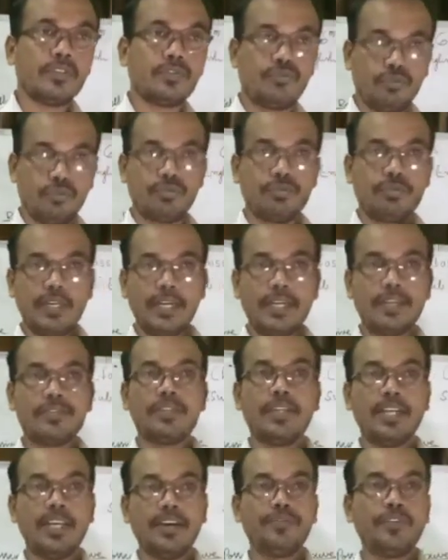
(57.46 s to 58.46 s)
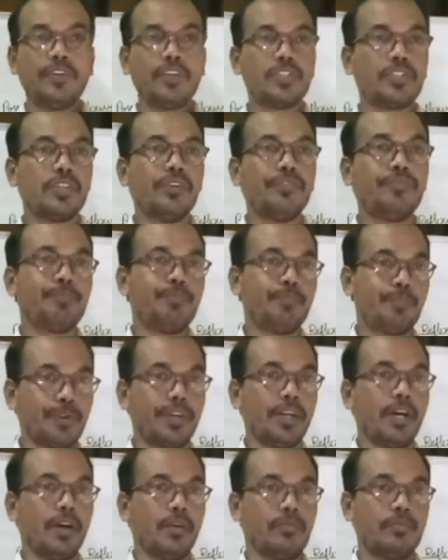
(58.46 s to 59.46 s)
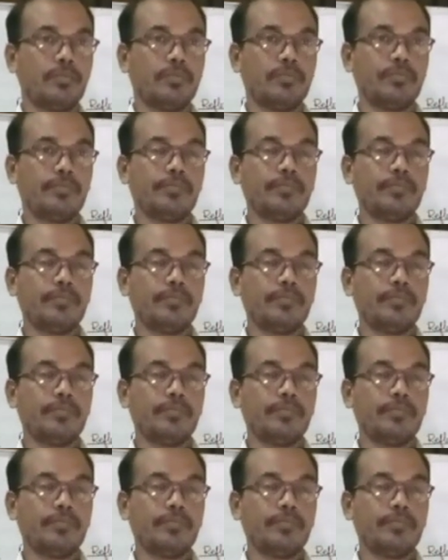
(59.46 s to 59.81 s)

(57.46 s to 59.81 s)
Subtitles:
So that is the definition of pronoun.